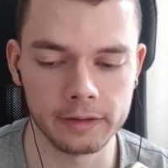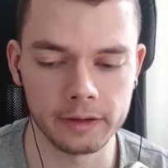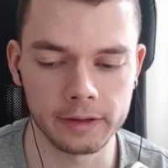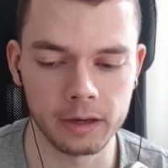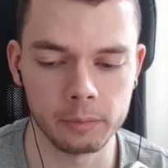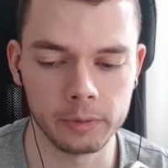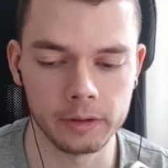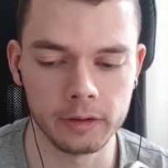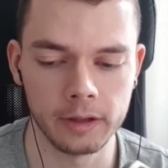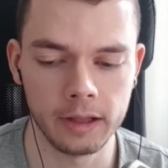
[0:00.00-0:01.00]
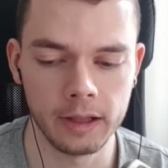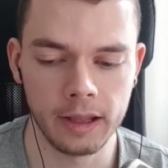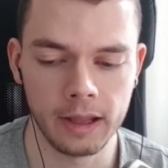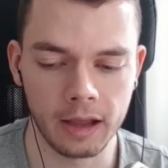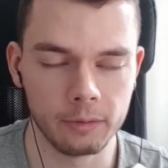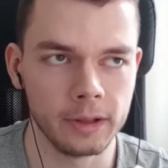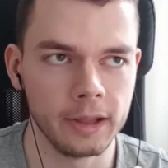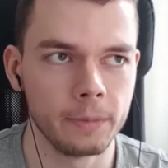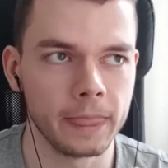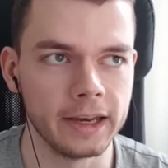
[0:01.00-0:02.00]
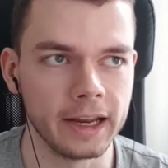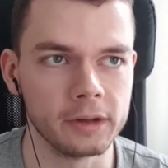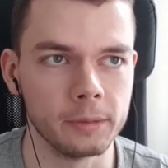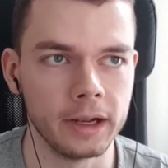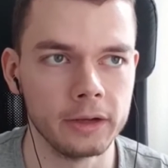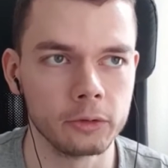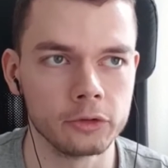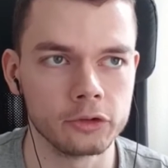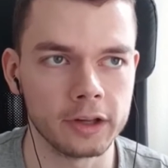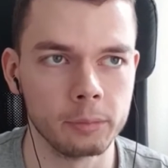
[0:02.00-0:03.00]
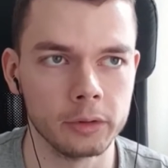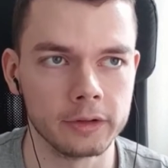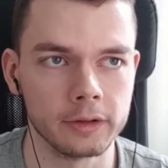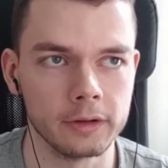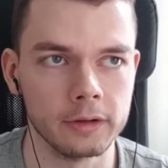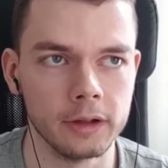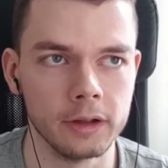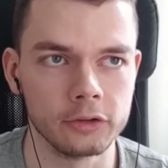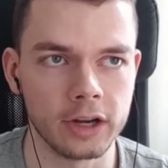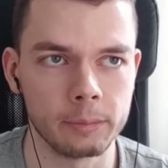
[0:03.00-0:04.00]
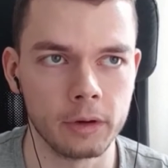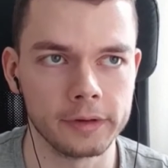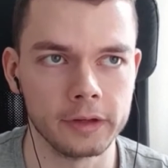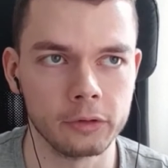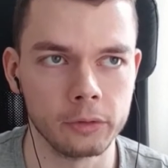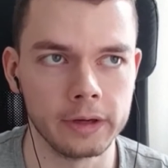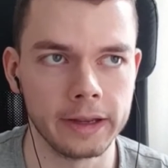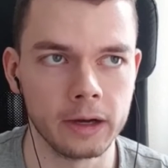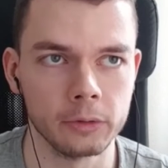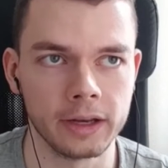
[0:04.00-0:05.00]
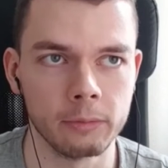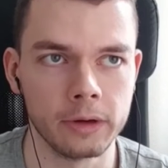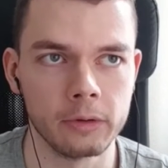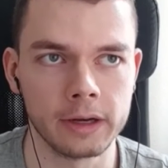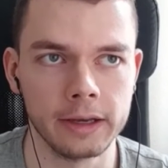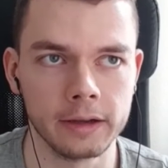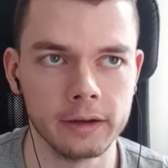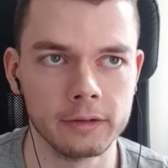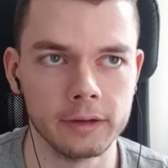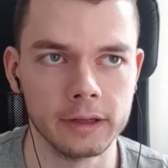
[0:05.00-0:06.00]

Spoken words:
That can be in XML, you could just put a checkbox into your layout, and when you click it,